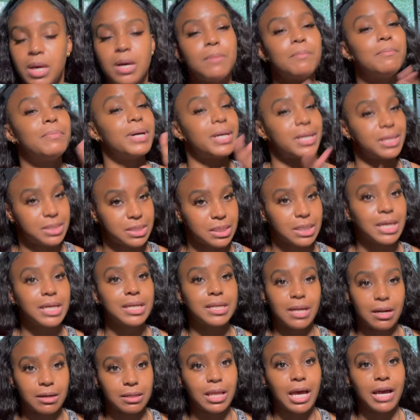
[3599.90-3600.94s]
but it's
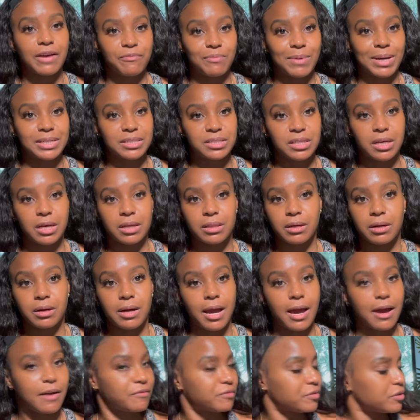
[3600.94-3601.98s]
getting our life back together
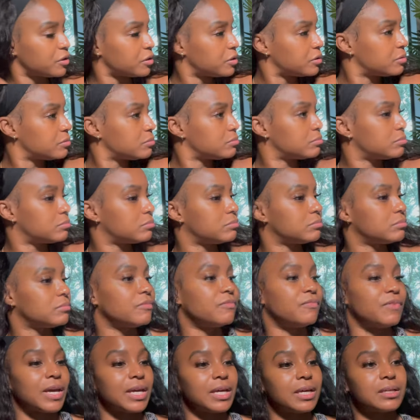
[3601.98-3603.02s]
after
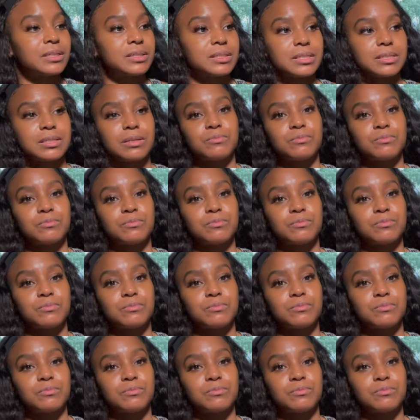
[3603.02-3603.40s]
Vegas because